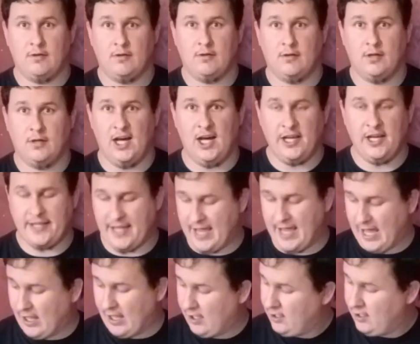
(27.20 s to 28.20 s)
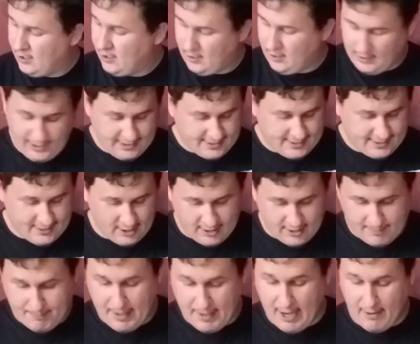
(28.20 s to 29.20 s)
Oh, yeah. Let's talk
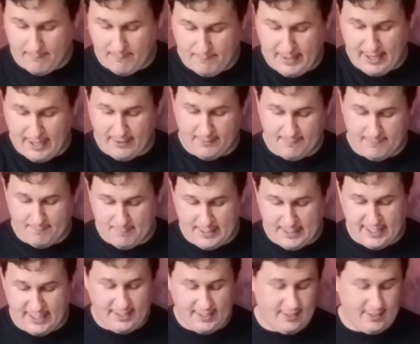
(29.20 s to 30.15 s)
about Mountain Mint.